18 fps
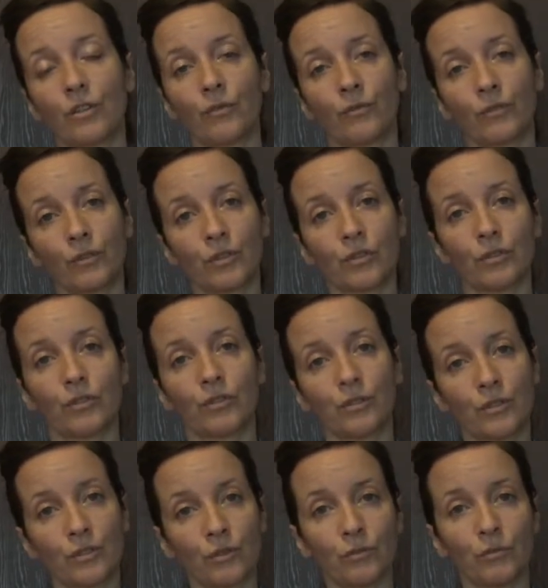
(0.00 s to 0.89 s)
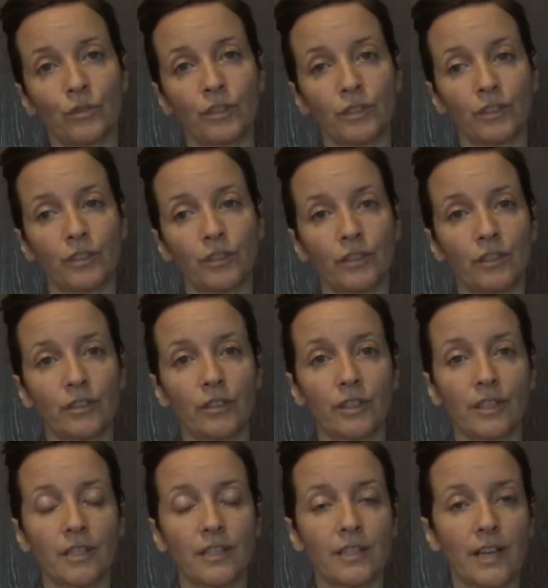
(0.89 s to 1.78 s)
over to the shoulder, you're
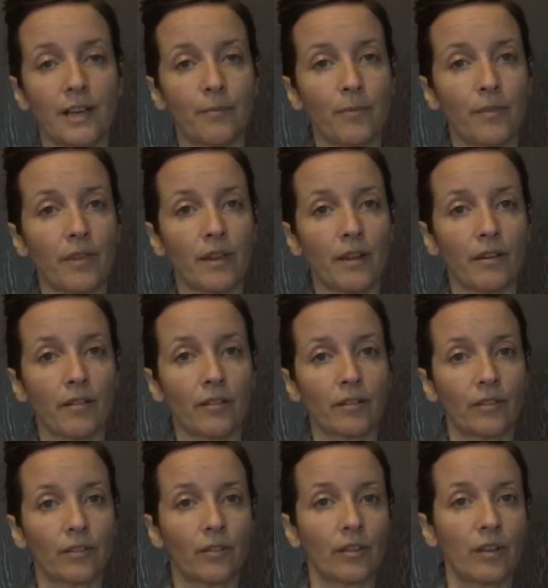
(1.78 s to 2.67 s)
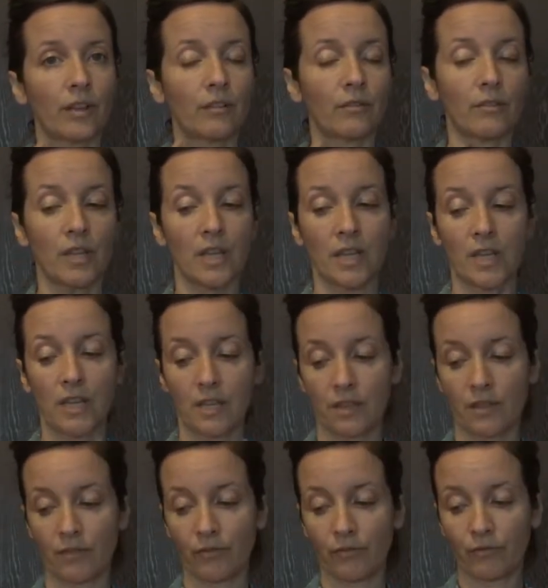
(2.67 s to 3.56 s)
going to tap there. So kind of
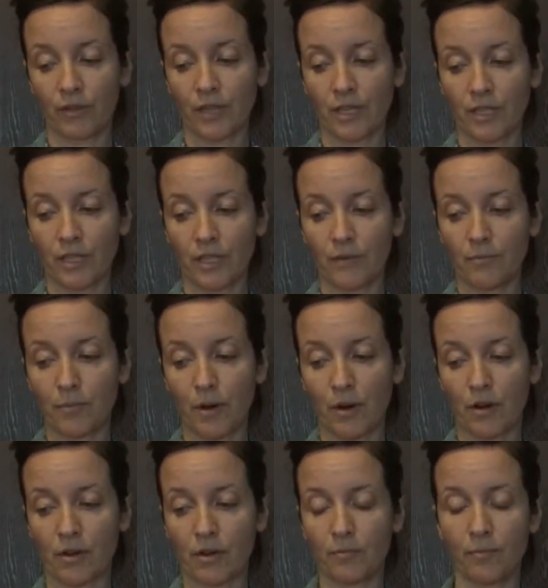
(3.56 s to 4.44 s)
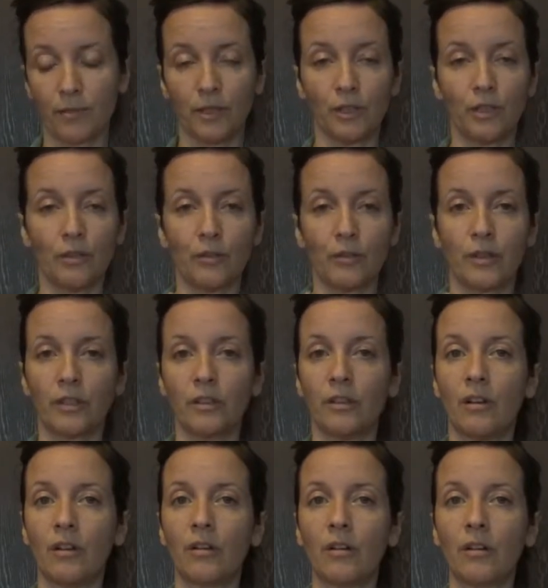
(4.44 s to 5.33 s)
the fleshy part below the
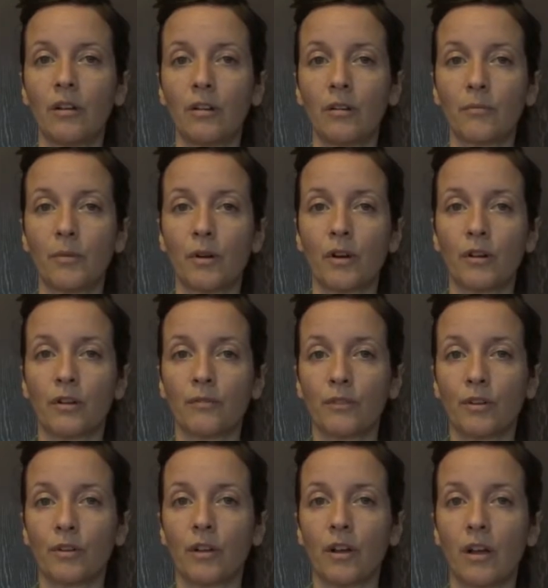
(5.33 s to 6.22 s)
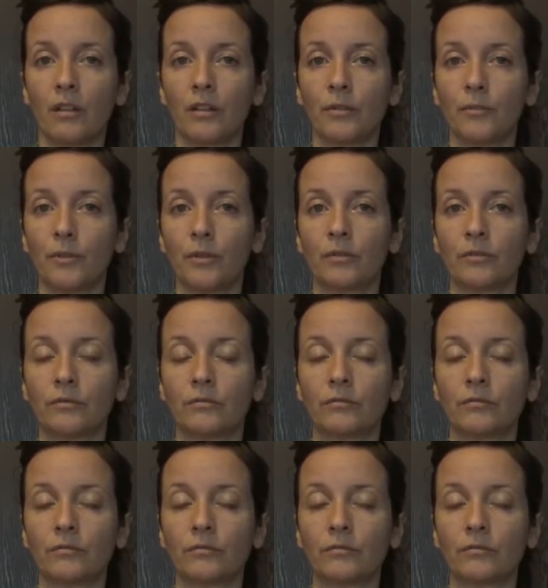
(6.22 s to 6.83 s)
long part of your collarbone.